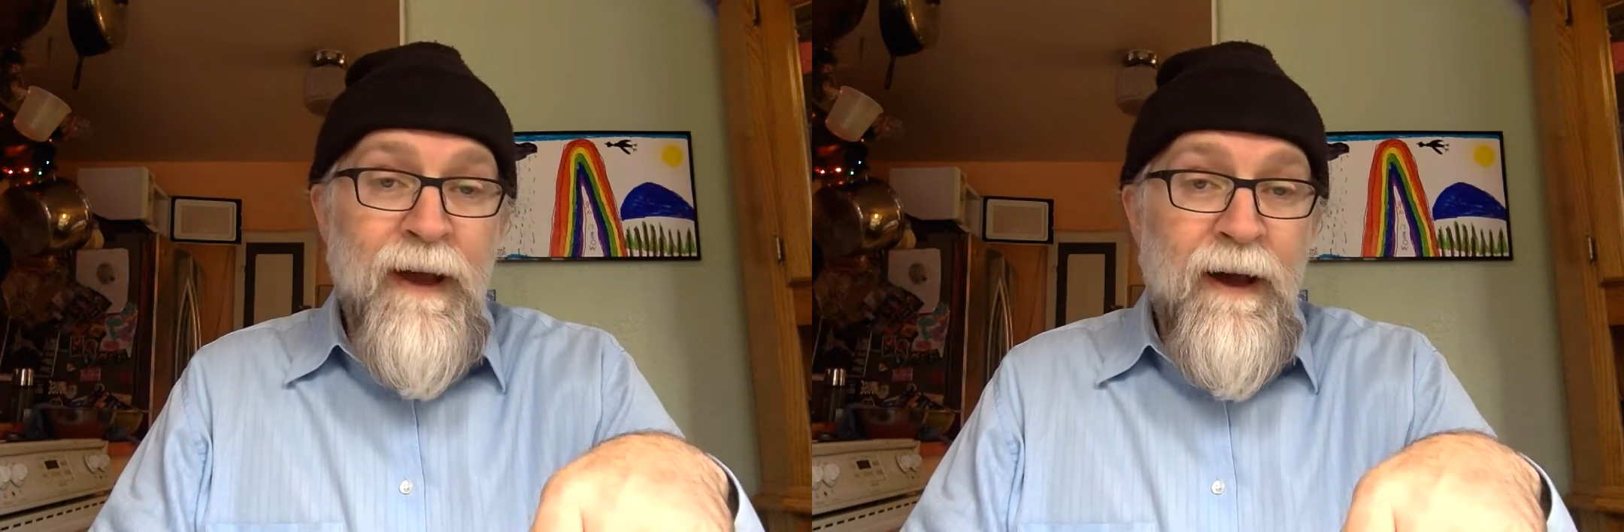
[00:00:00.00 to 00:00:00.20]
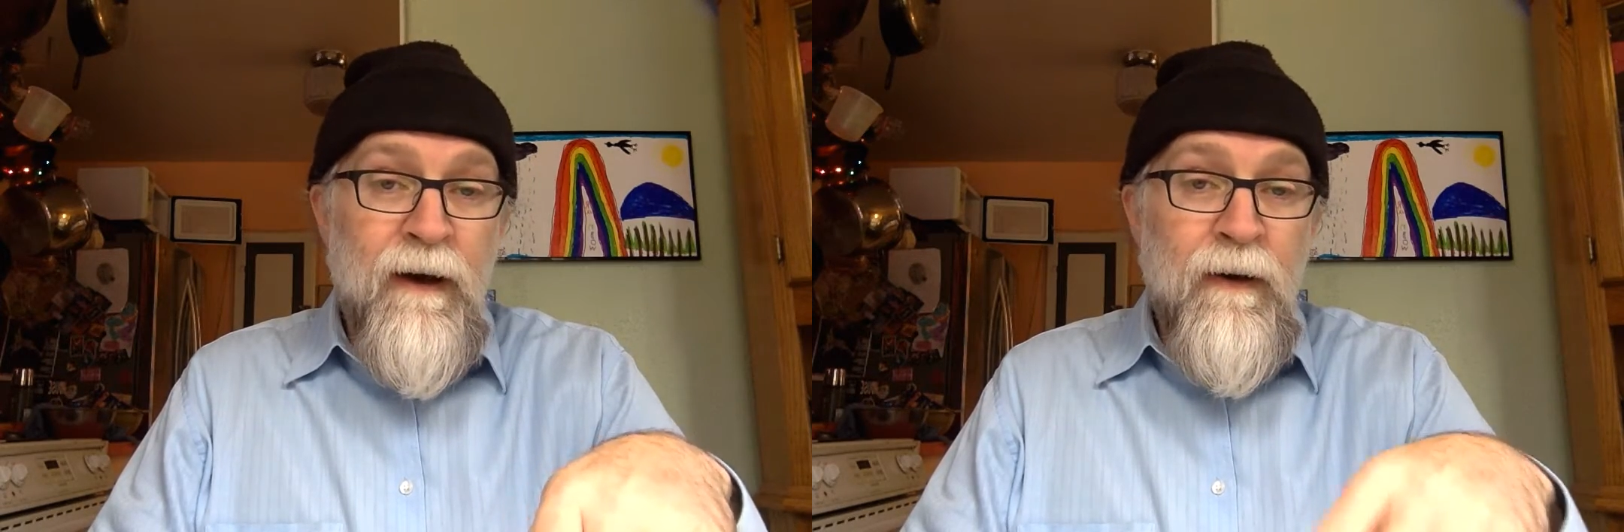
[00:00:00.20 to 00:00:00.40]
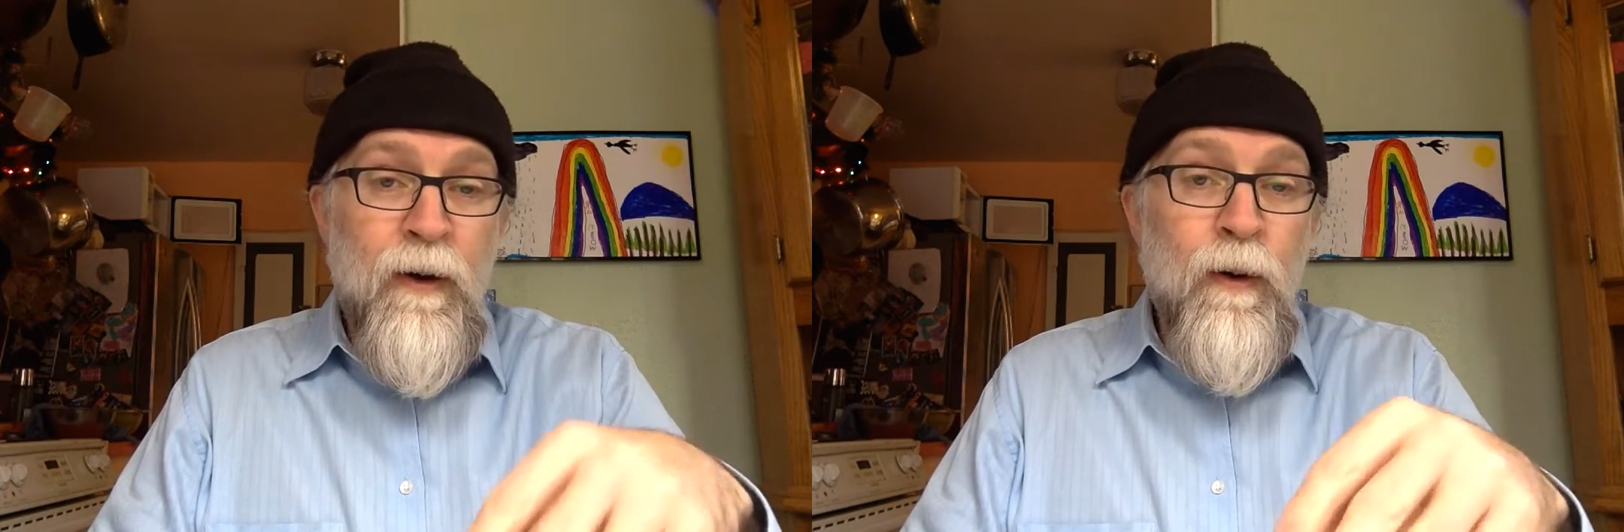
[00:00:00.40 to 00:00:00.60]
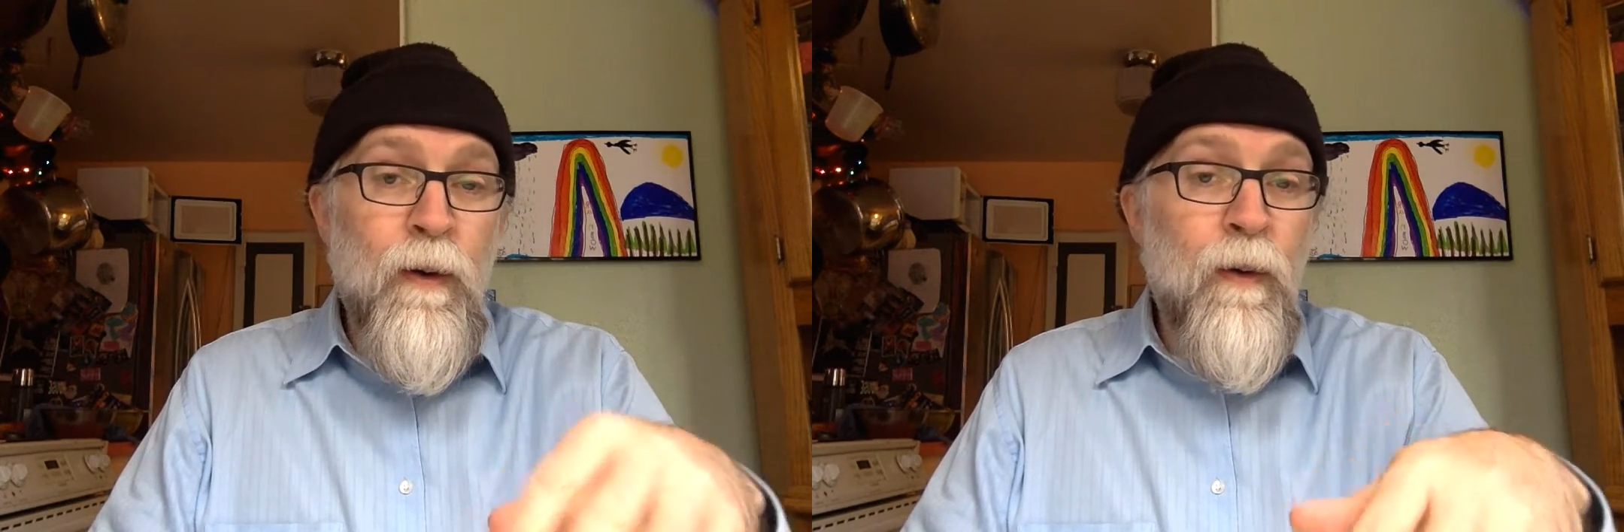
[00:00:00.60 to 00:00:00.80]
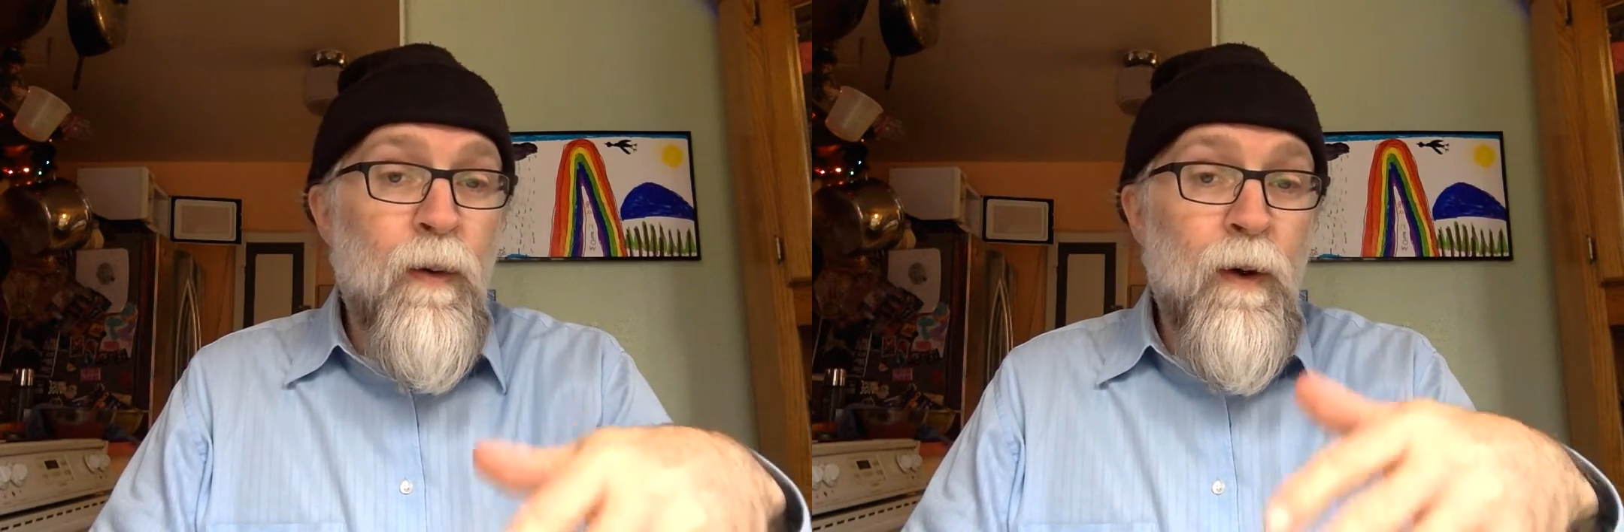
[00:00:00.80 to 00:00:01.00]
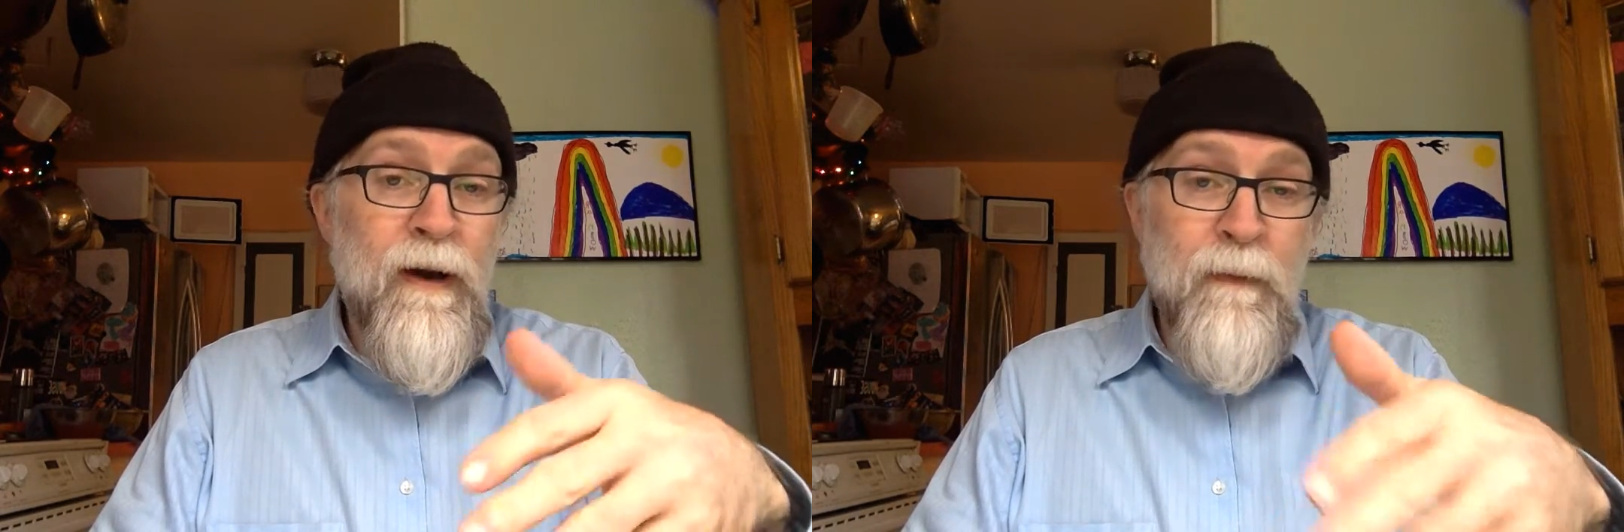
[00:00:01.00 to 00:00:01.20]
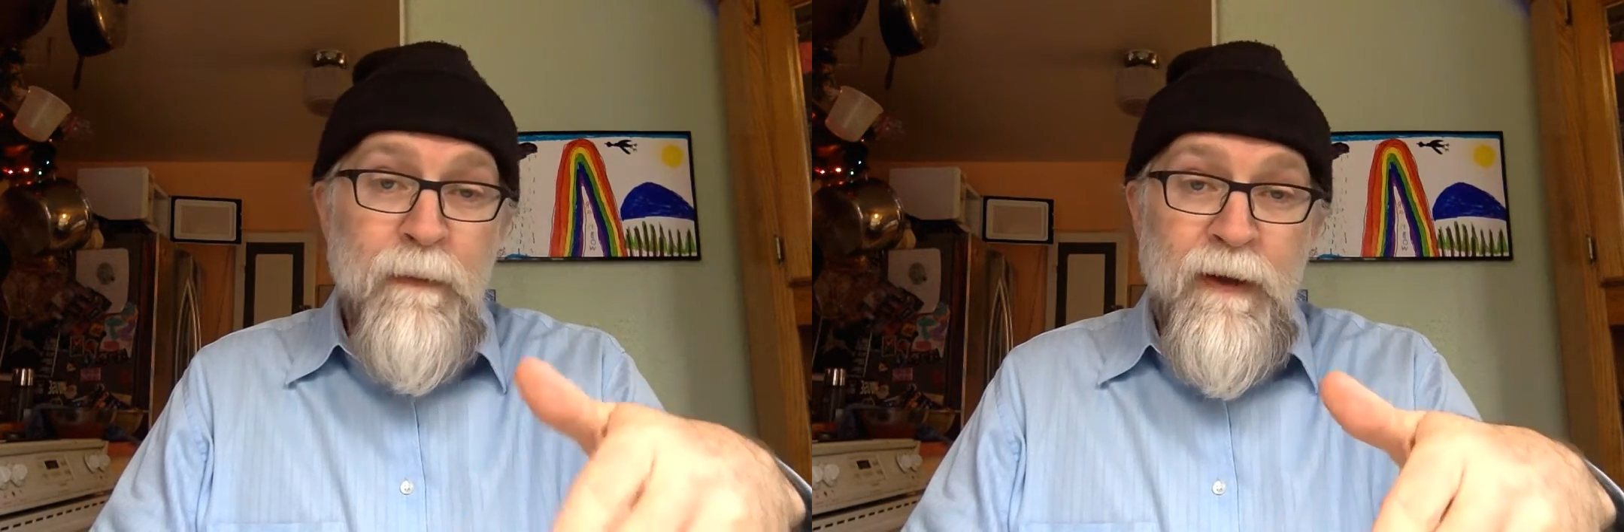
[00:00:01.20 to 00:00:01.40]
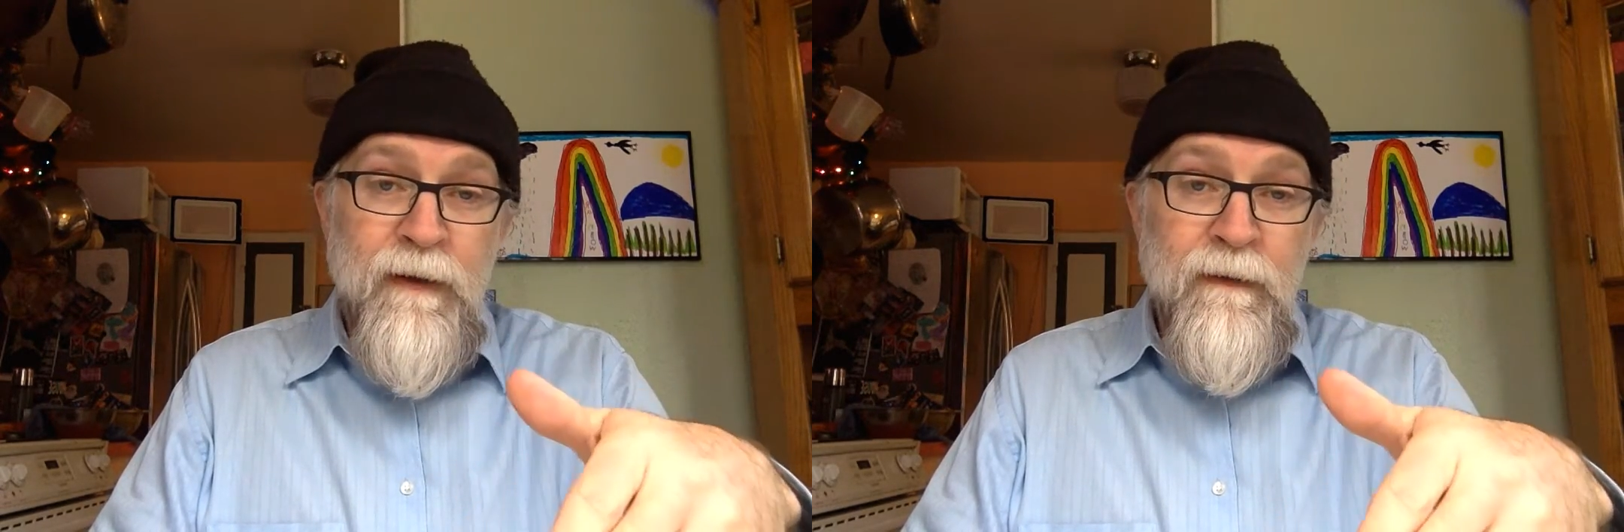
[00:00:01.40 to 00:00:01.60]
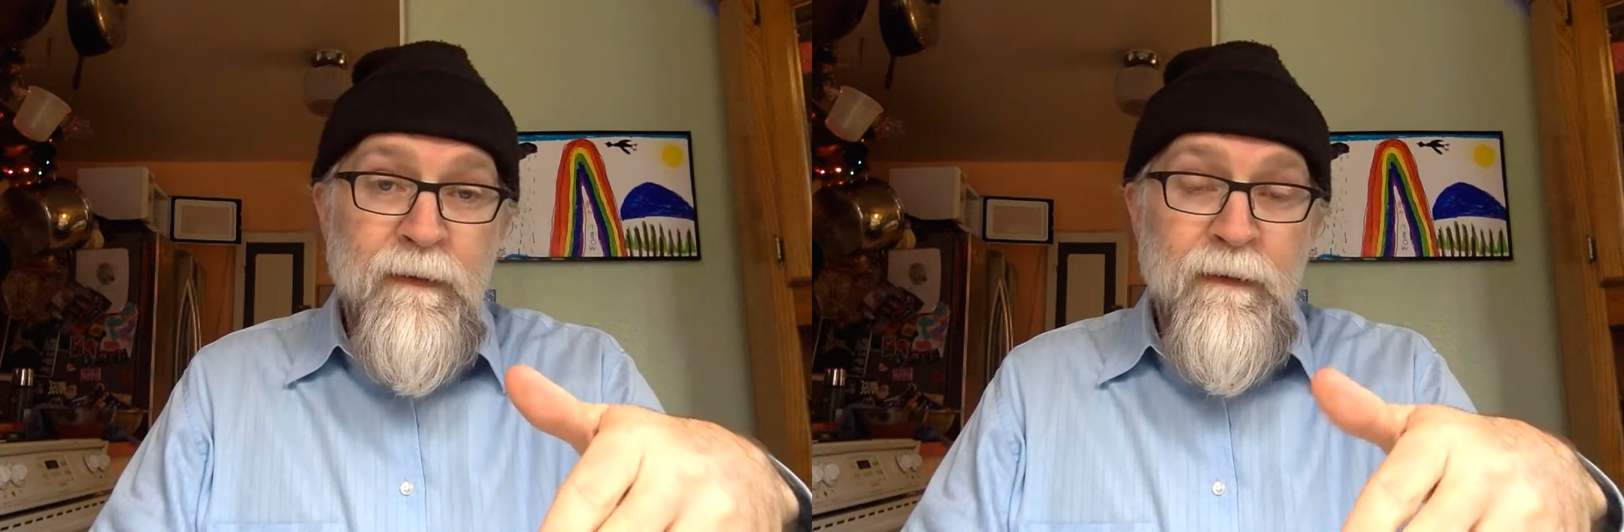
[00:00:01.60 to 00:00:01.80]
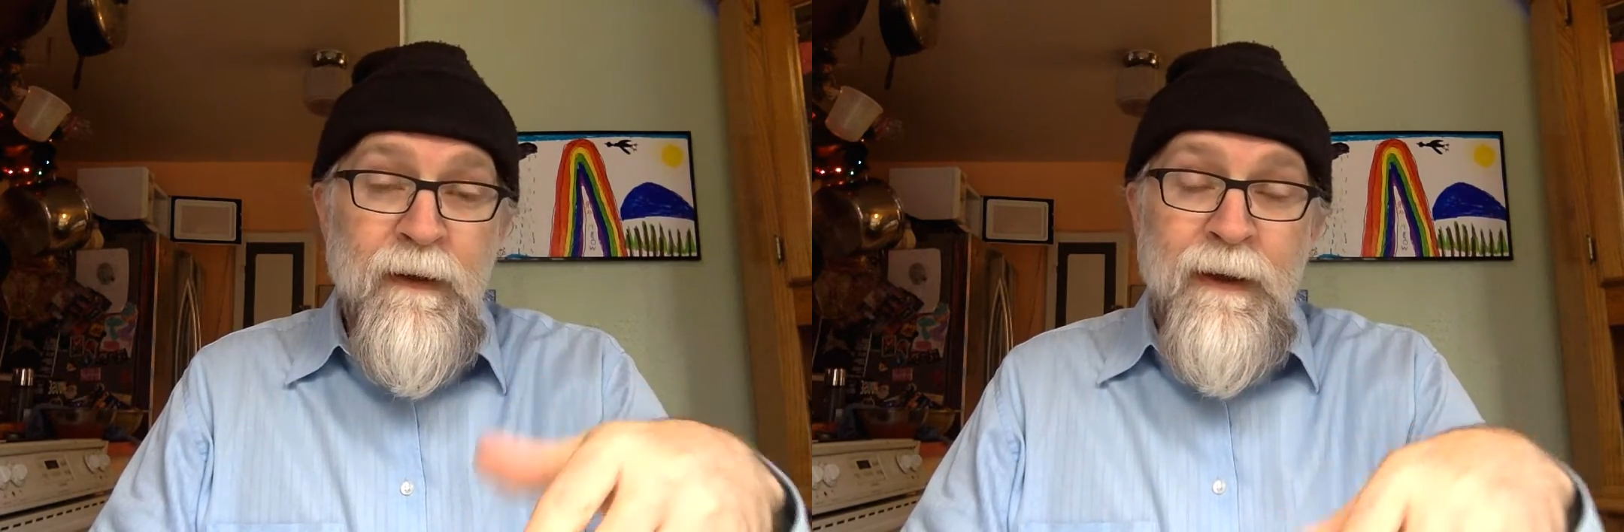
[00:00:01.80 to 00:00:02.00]
out what it
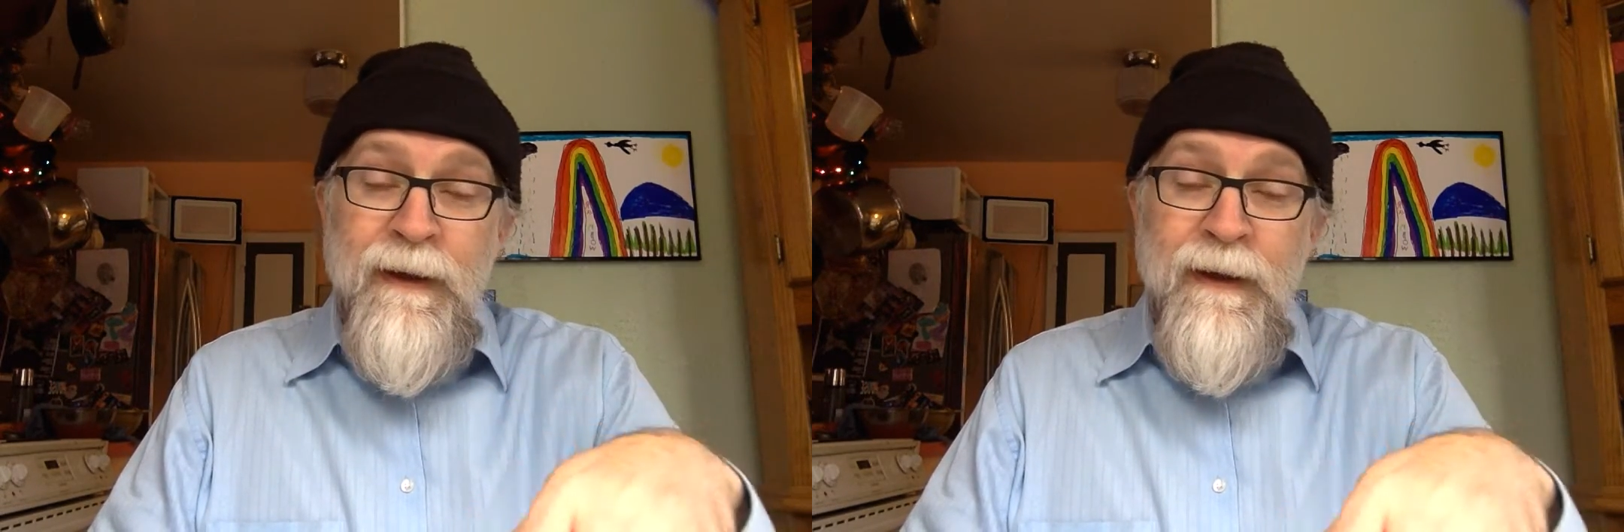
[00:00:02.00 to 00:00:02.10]
means.